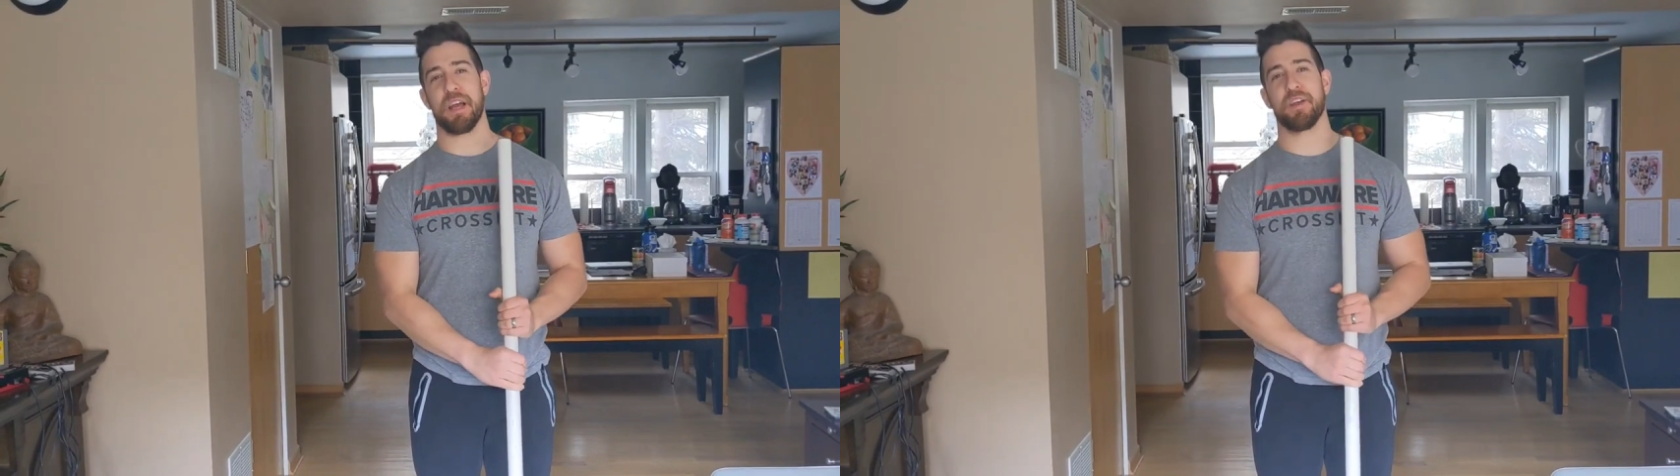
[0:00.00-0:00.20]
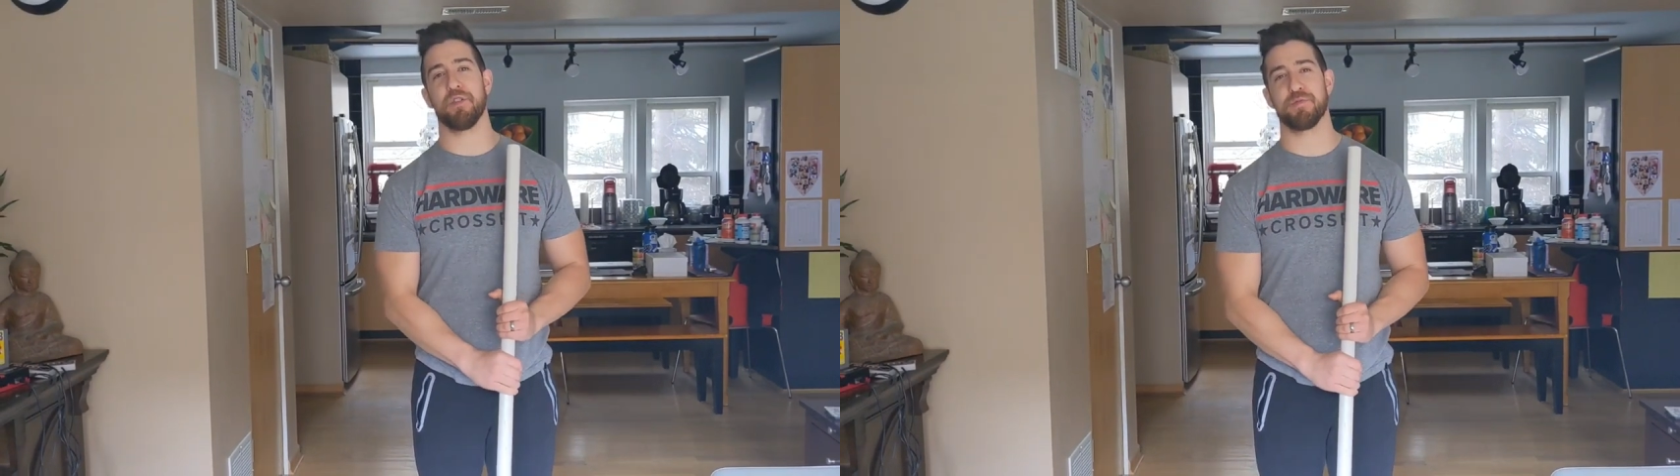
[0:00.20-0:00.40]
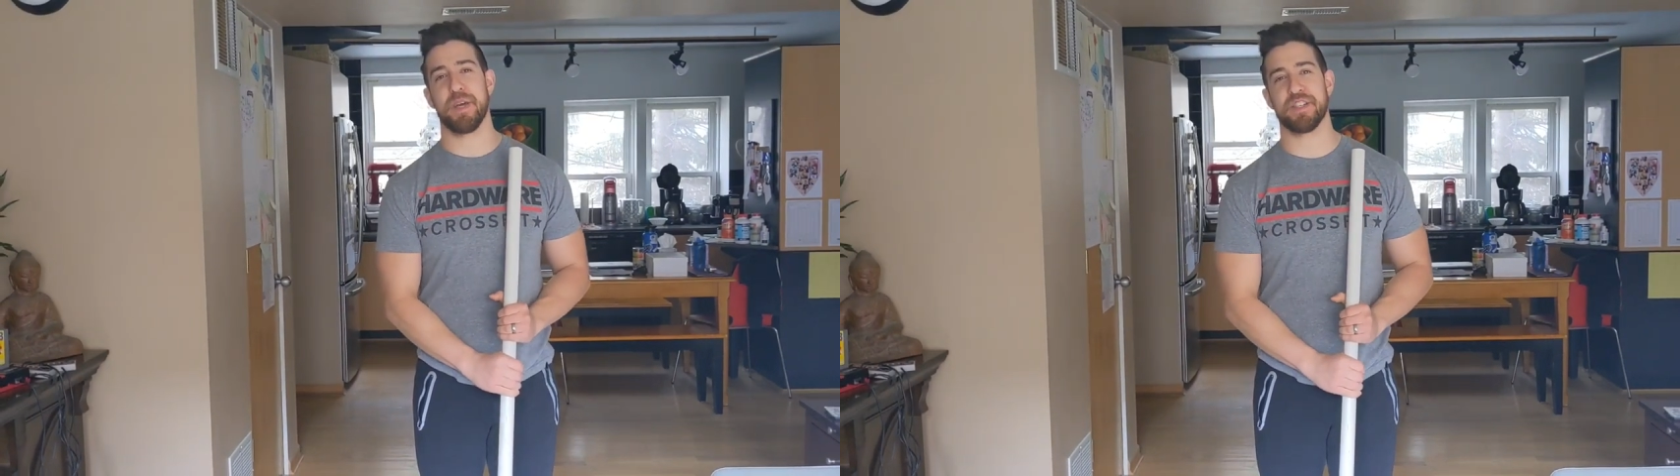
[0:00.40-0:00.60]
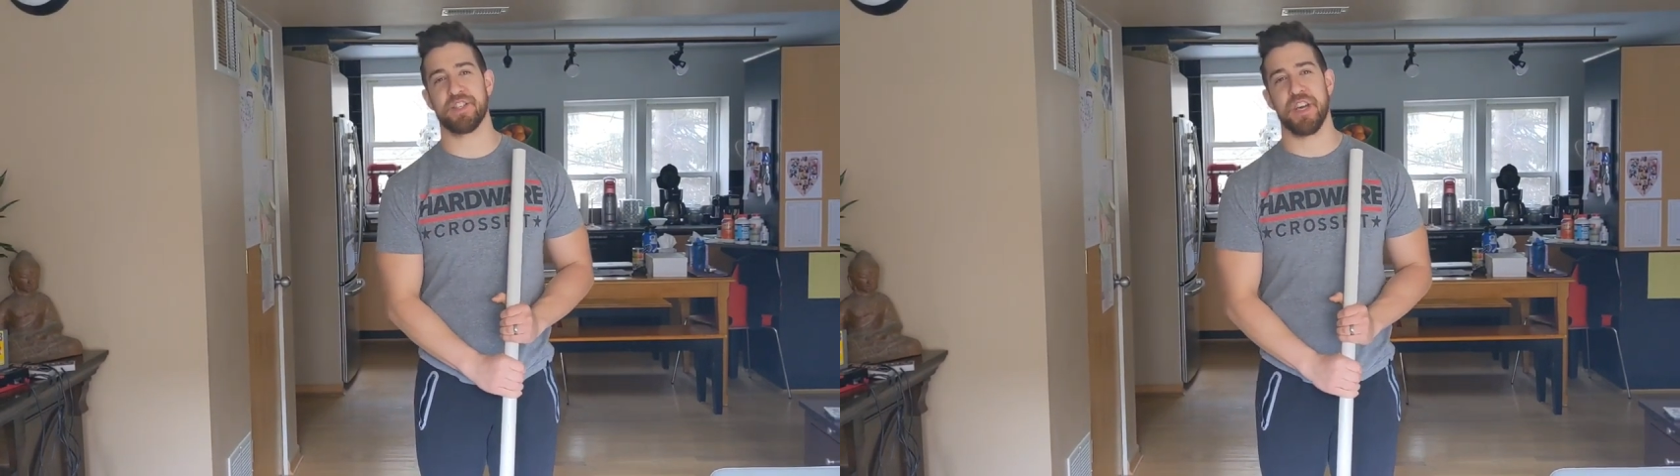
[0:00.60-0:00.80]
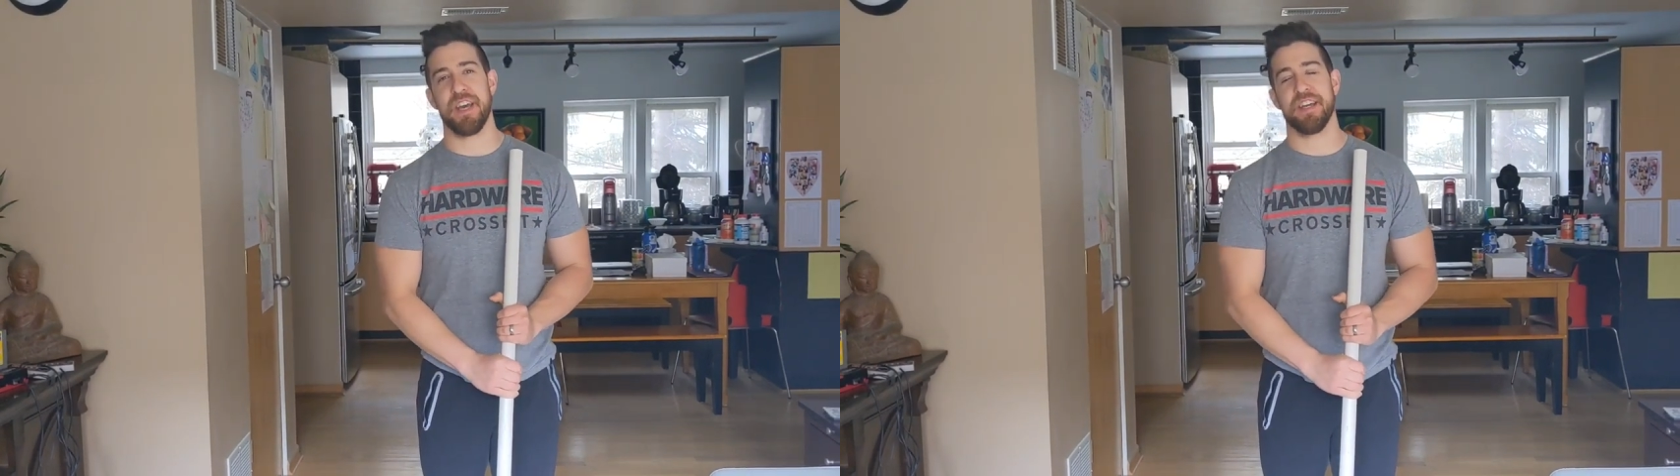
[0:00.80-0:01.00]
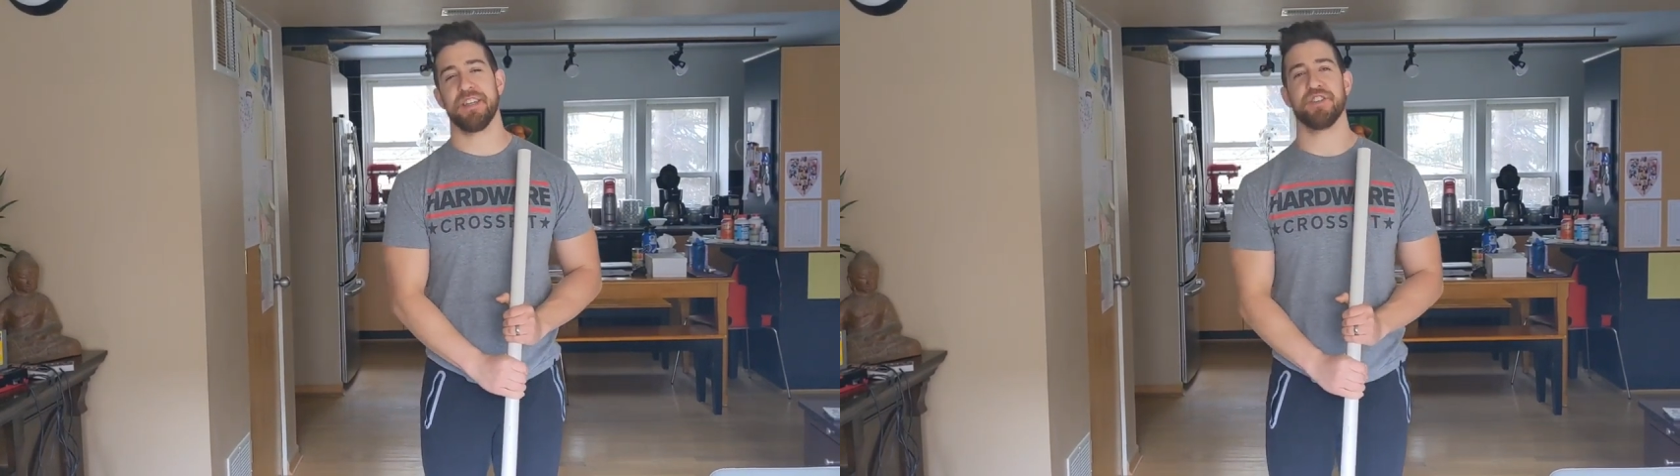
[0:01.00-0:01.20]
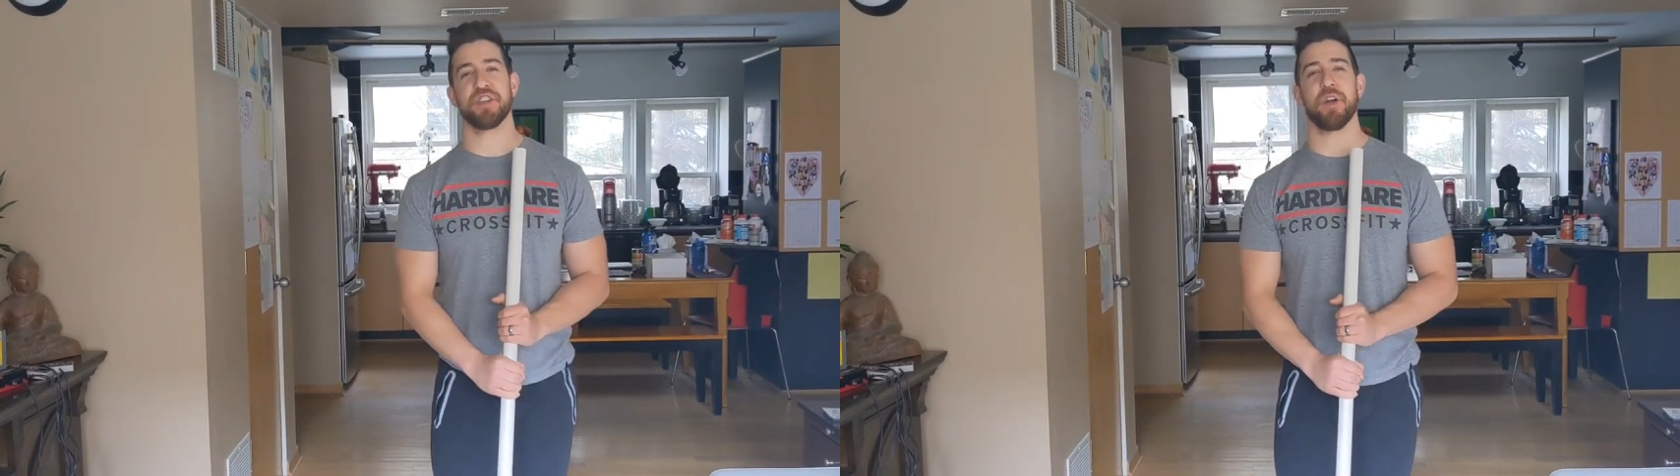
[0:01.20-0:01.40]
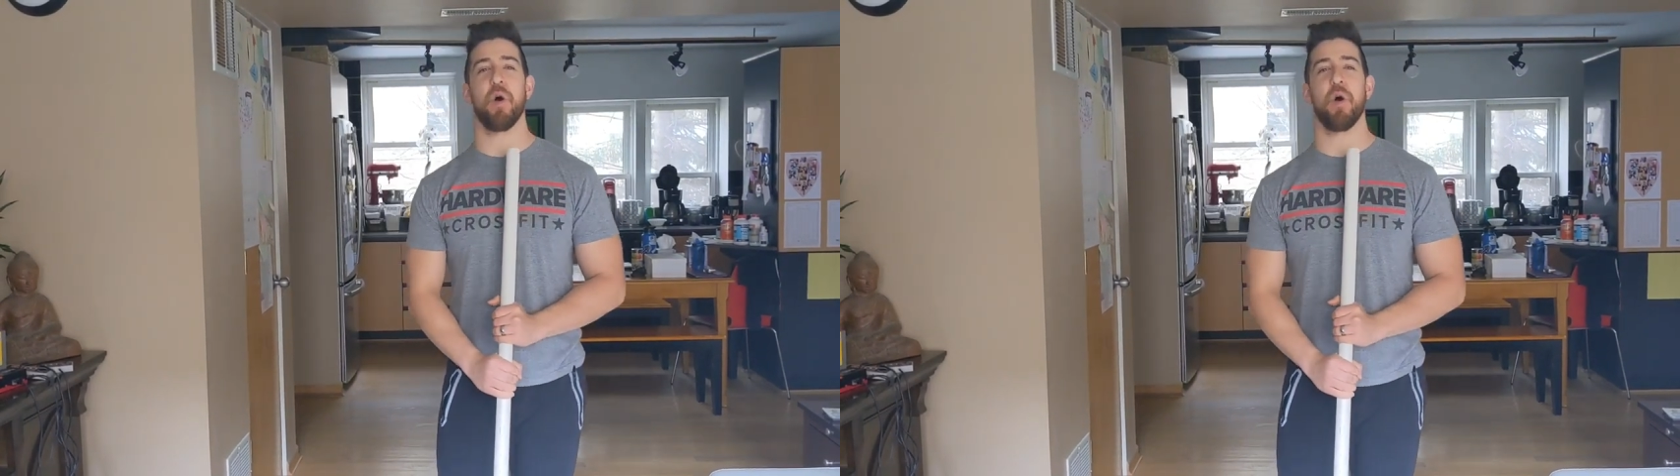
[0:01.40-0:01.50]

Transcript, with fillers: We got Coach Mitch teaching